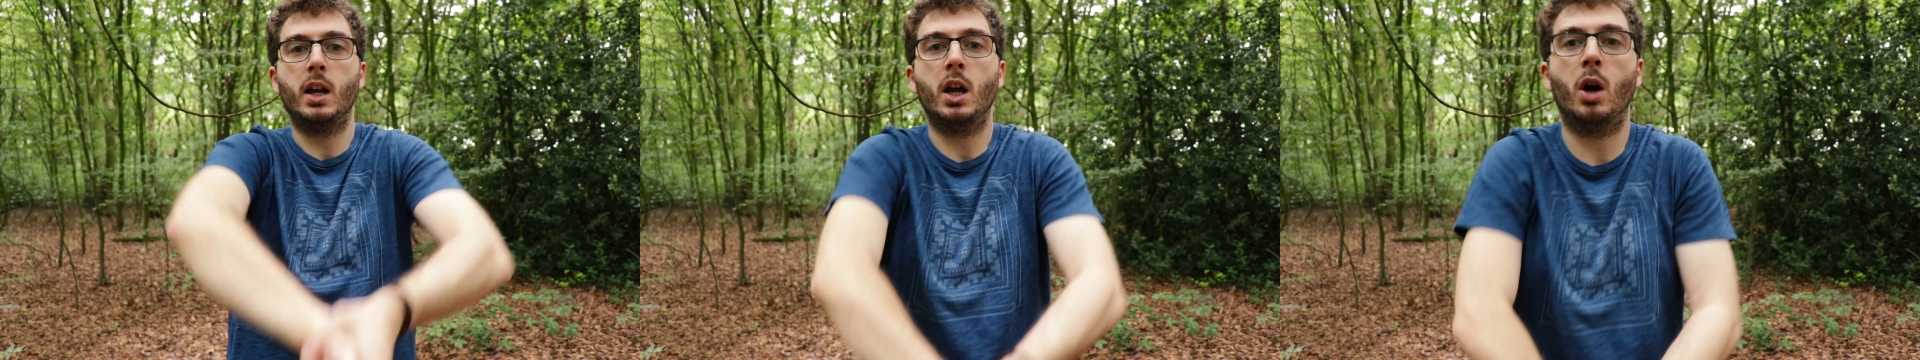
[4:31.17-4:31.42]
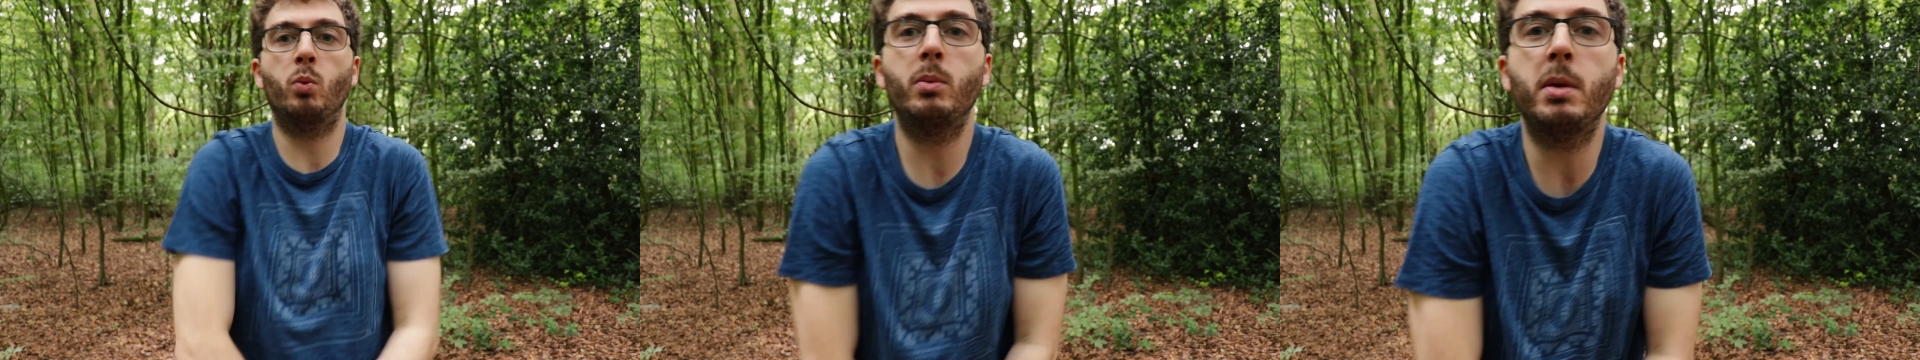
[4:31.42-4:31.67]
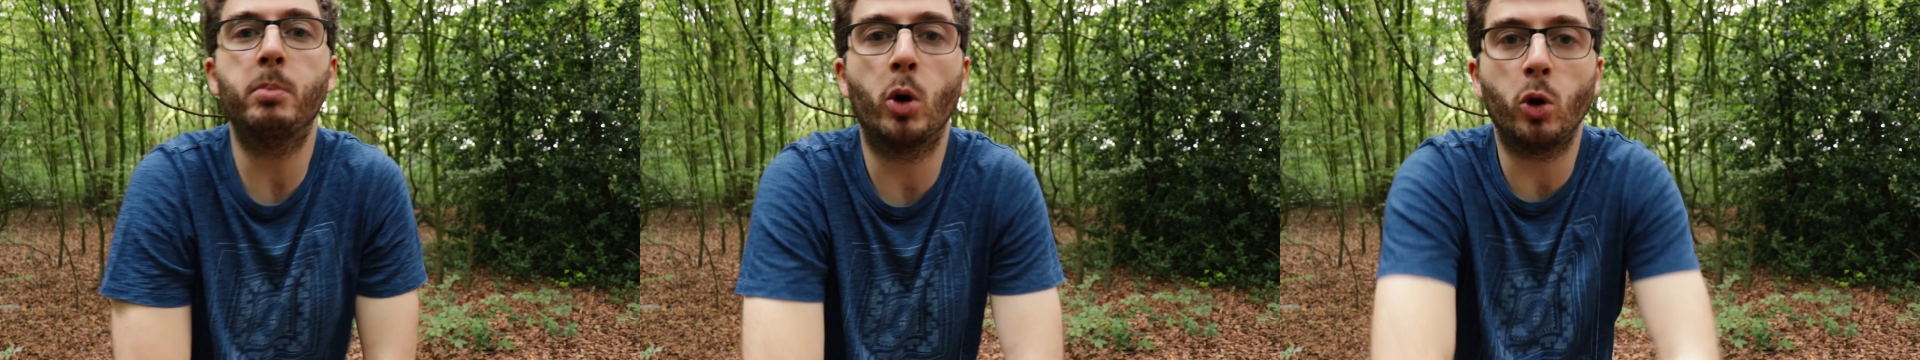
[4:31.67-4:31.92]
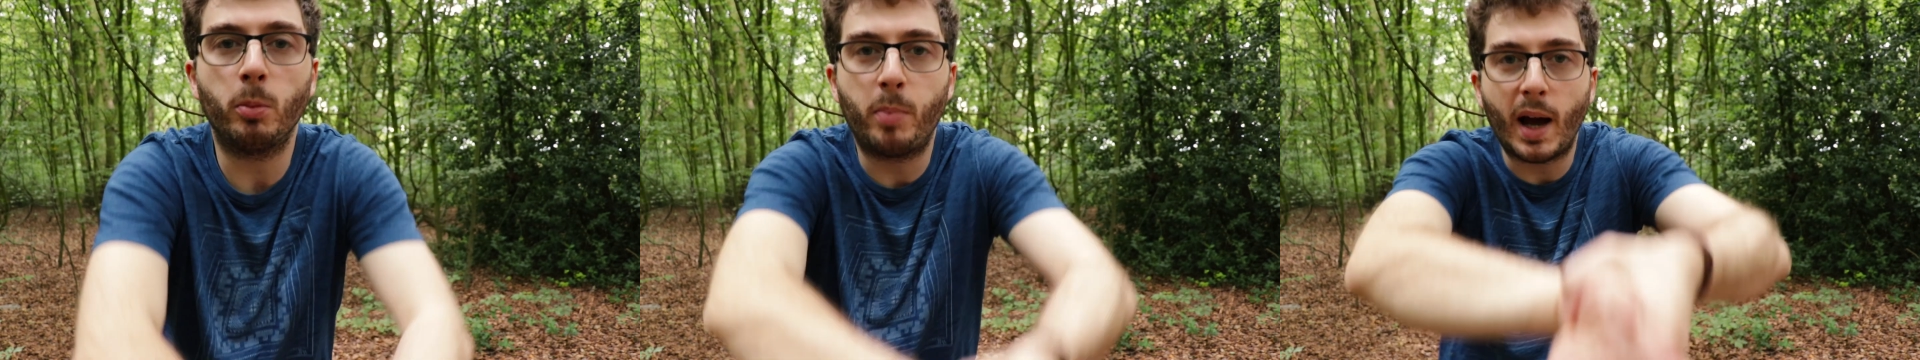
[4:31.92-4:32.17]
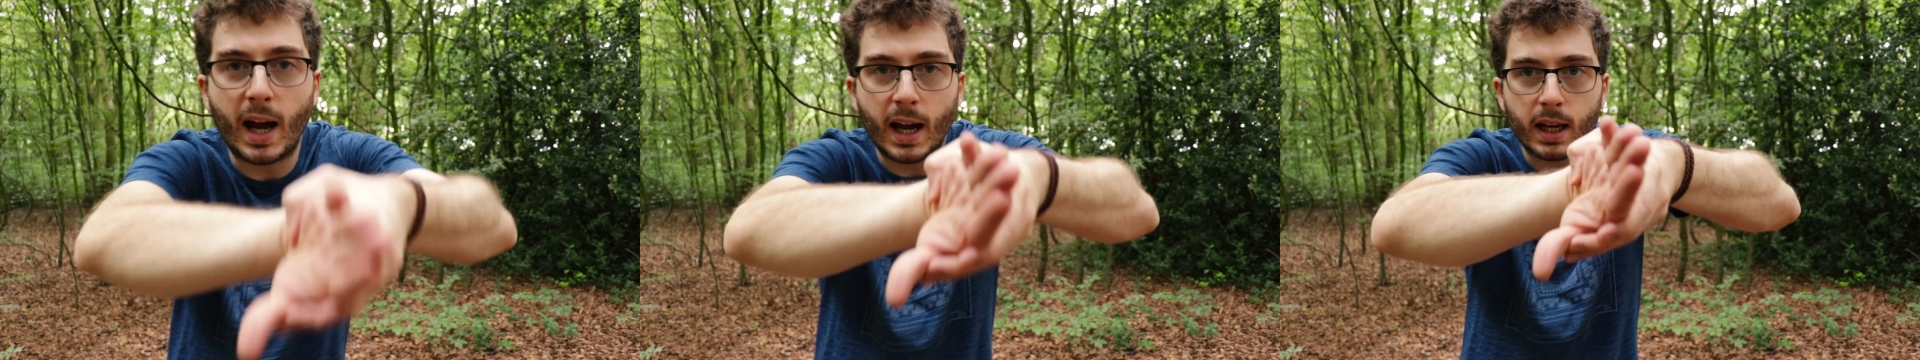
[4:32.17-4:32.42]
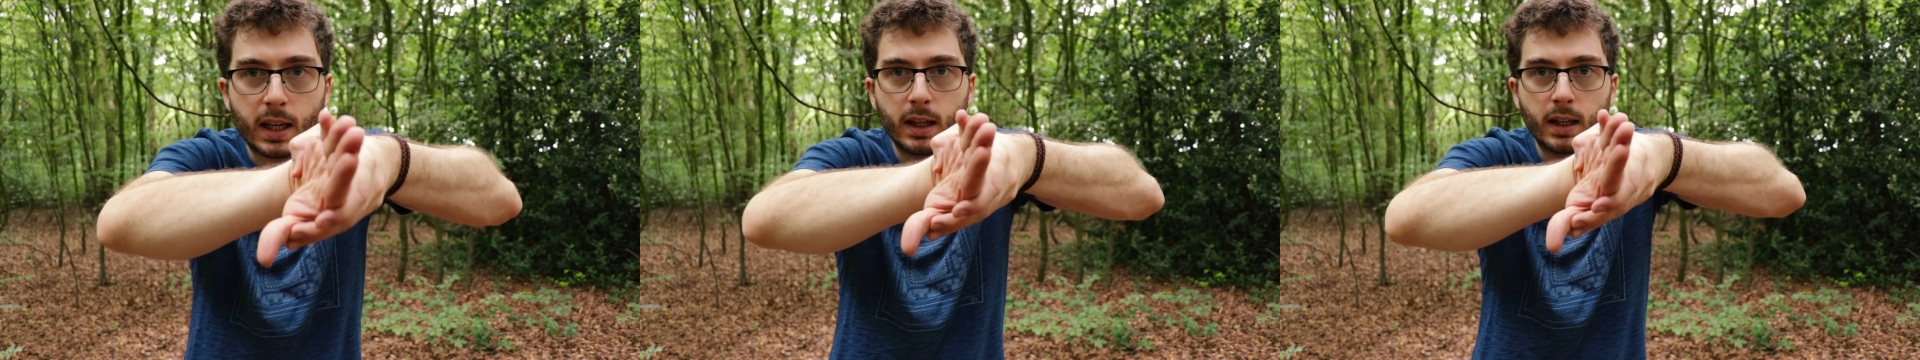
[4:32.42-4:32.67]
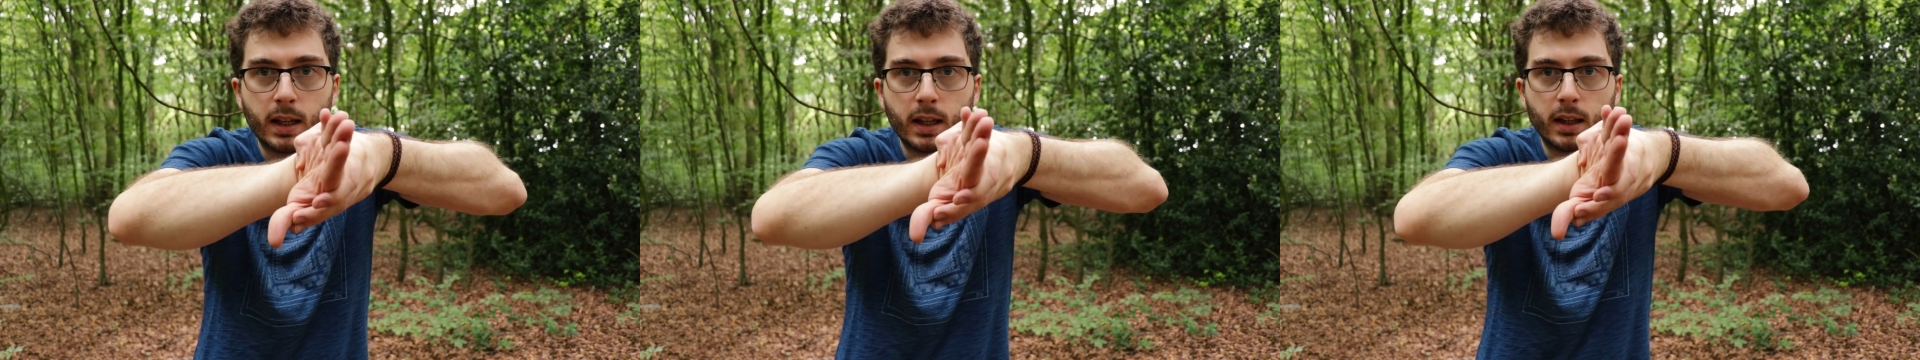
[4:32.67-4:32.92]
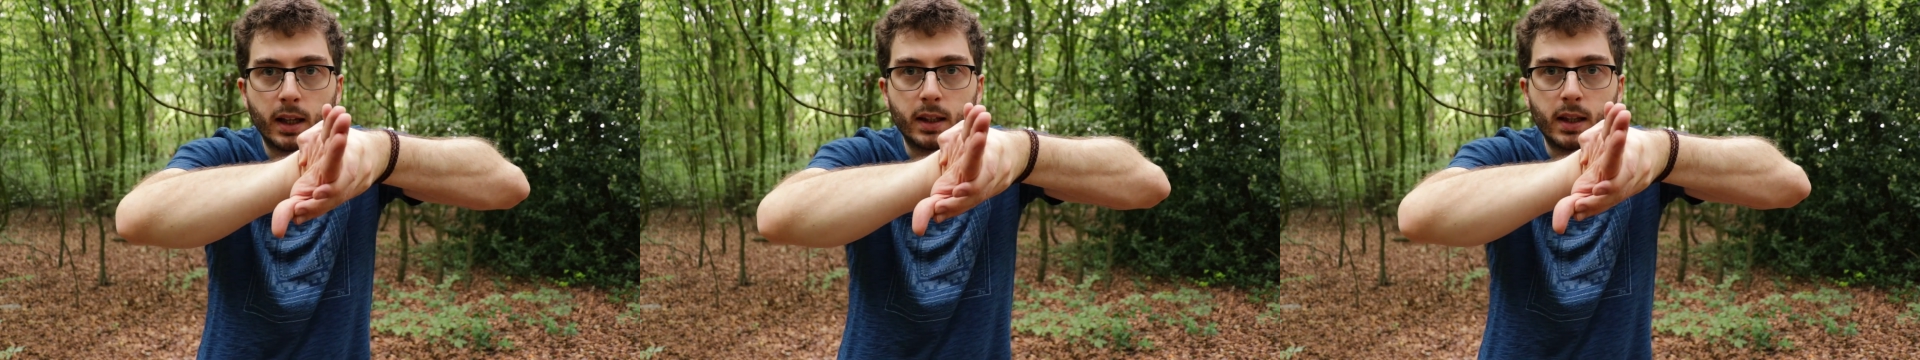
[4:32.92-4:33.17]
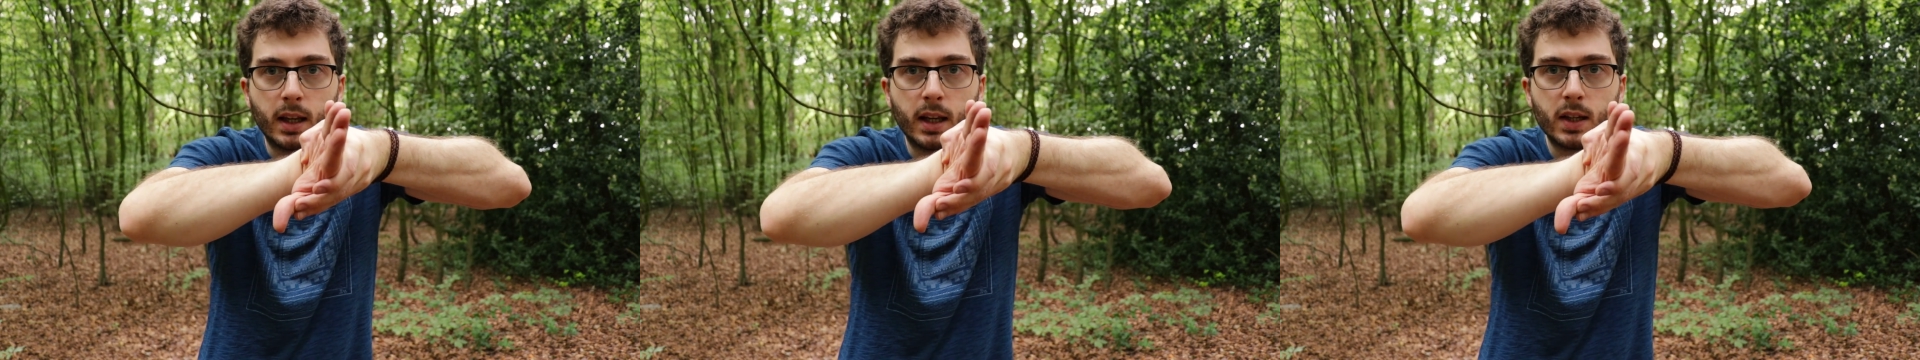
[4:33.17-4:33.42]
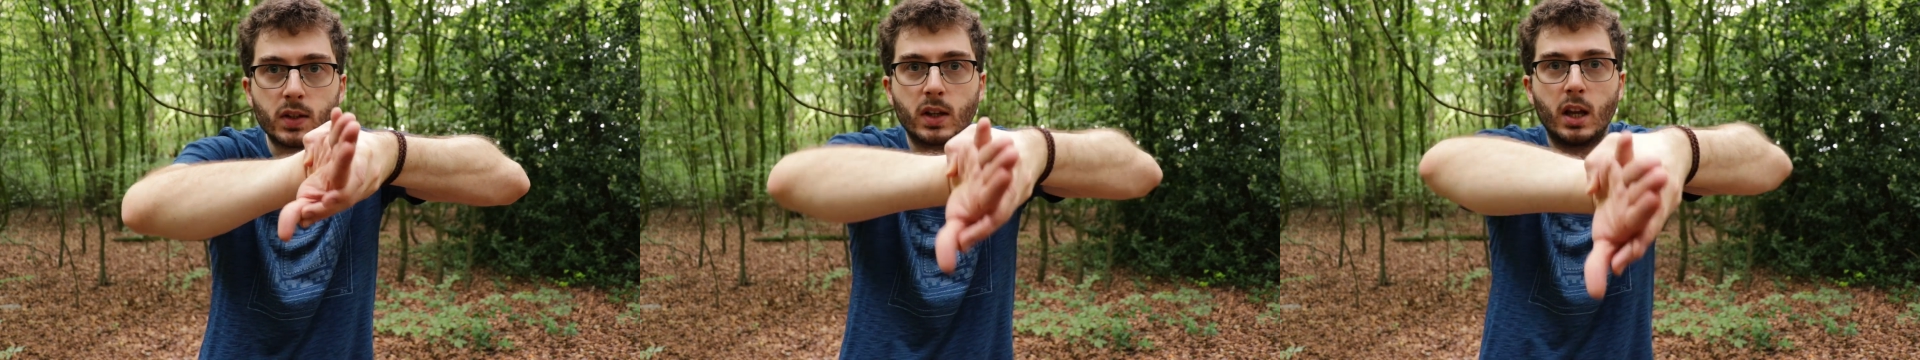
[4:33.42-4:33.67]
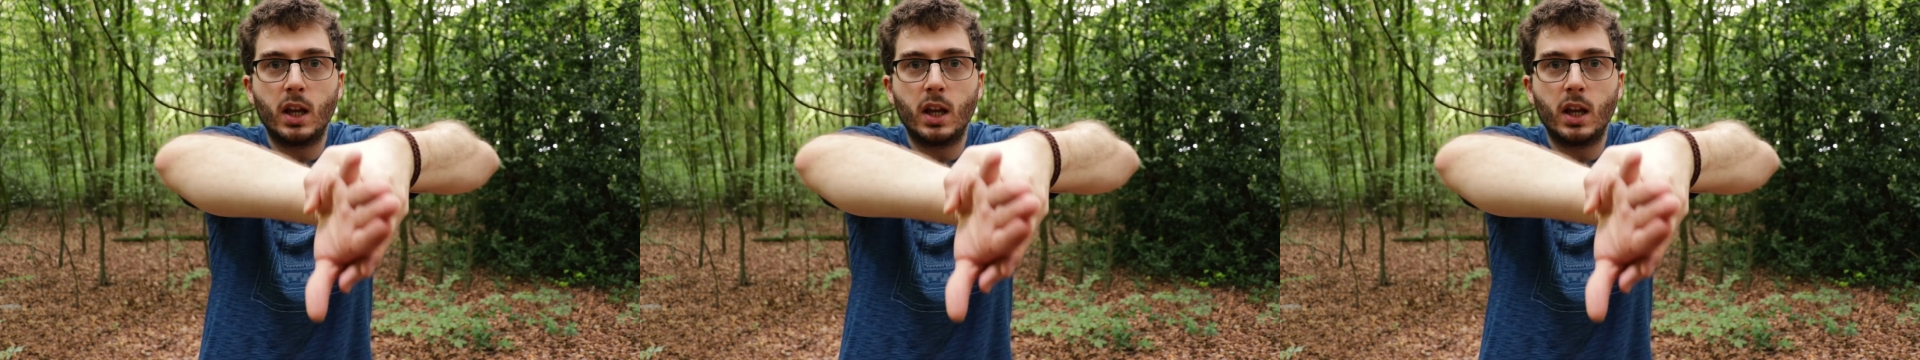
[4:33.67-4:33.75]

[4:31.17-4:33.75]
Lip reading: And when we pull back, like this,